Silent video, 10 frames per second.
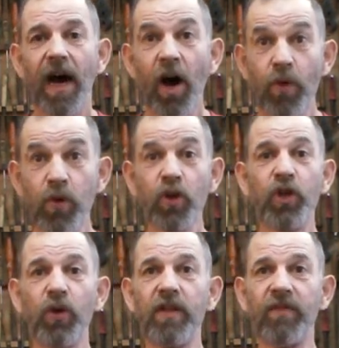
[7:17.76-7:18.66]
I hope you
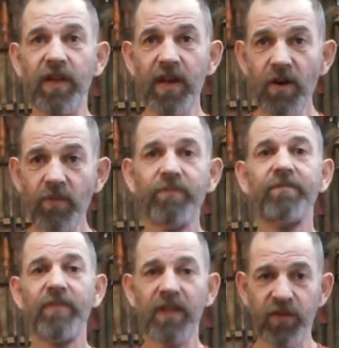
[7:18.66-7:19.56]
enjoyed the video.
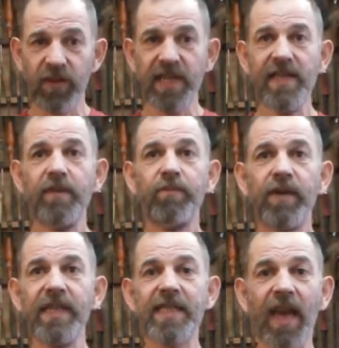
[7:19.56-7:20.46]
If you did
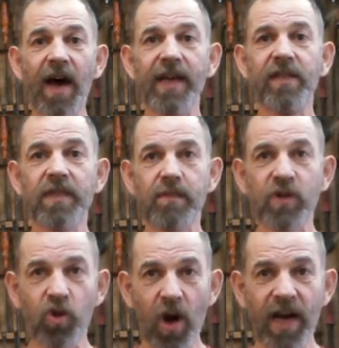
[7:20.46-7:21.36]
please like and
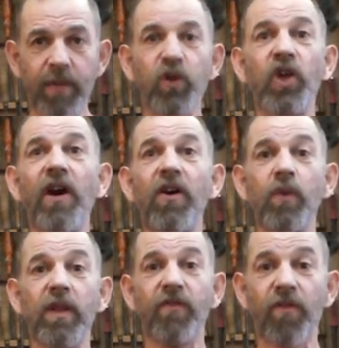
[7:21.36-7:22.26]
subscribe, share
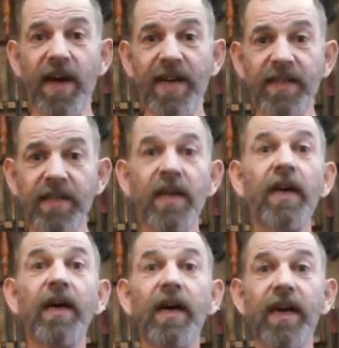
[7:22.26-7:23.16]
it with a friend
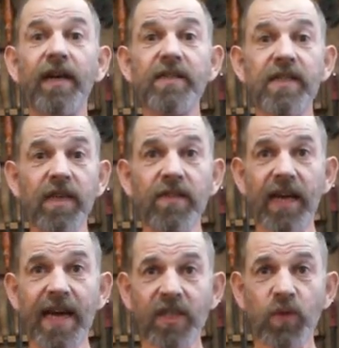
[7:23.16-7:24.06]
and I'll see you in
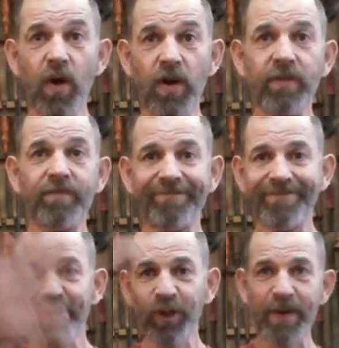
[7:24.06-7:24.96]
the next one.
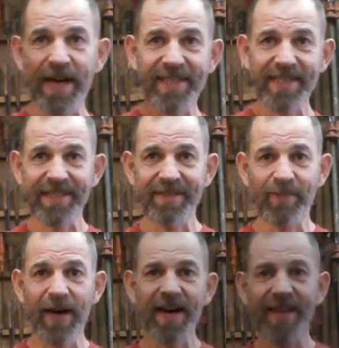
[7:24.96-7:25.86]
All the best.
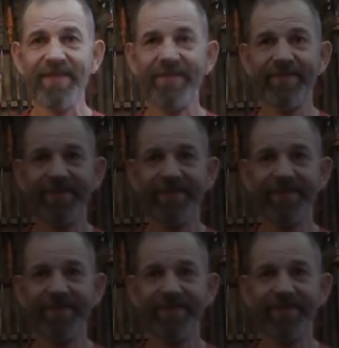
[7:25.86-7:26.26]
Bye.